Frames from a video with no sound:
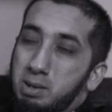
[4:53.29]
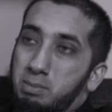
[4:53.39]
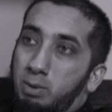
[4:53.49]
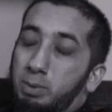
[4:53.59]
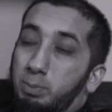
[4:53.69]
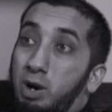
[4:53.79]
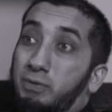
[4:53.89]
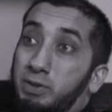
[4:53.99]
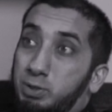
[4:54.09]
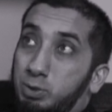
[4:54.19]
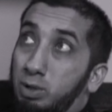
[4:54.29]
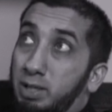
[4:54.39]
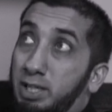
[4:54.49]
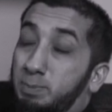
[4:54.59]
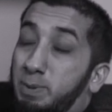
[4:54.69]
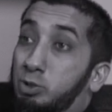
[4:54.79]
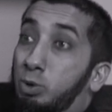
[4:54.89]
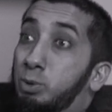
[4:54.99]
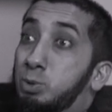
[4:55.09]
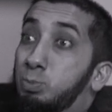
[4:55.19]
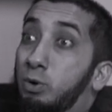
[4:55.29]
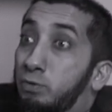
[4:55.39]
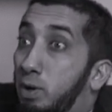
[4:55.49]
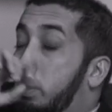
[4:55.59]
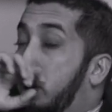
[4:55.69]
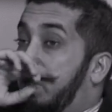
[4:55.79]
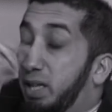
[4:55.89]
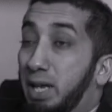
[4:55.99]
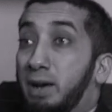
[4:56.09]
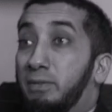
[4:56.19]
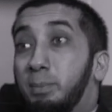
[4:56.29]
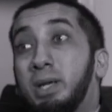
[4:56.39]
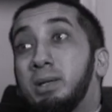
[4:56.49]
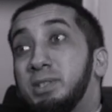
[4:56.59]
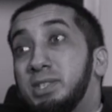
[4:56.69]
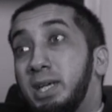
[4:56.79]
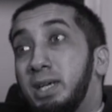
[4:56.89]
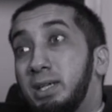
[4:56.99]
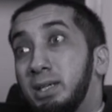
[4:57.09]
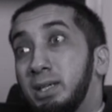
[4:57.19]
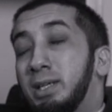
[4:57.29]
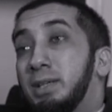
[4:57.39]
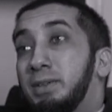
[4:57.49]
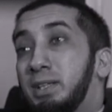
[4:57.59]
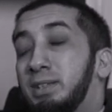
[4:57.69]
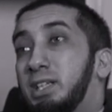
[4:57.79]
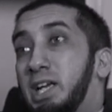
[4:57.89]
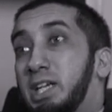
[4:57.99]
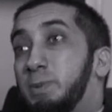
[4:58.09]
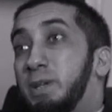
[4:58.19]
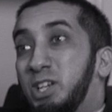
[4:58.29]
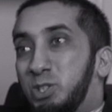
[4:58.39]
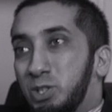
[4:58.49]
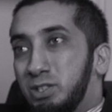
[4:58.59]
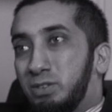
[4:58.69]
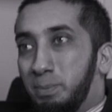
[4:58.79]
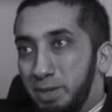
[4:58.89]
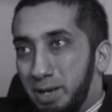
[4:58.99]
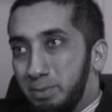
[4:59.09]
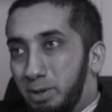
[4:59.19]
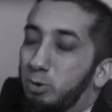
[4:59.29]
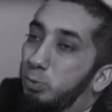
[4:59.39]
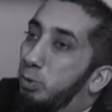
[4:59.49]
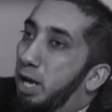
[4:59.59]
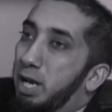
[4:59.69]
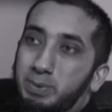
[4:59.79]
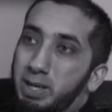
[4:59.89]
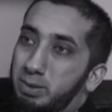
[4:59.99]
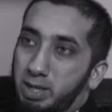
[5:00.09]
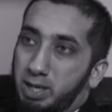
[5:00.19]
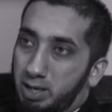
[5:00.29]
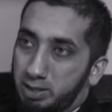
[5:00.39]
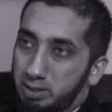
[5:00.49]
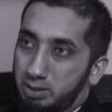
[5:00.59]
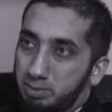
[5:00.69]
But when prophets, who Allah expects so much more from, if they ever make a mistake, then the expectations from them are way, way, way higher.